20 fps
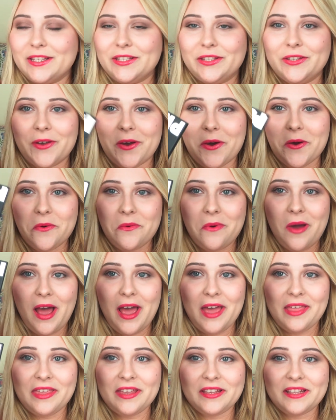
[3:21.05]
so
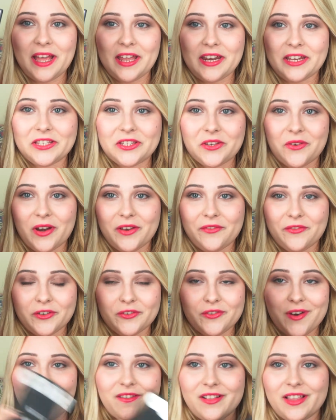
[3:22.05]
I think that is great for
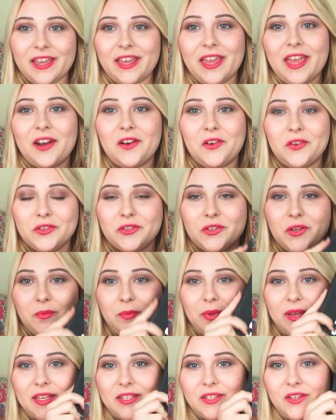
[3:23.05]
traveling, and
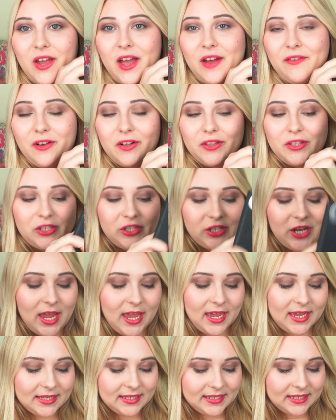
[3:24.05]
also because you have all the
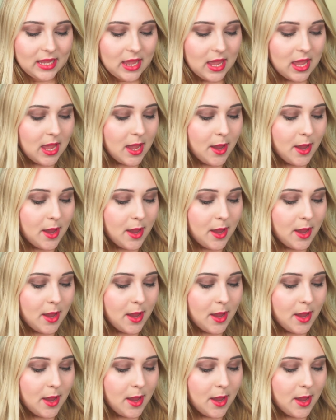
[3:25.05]
shades.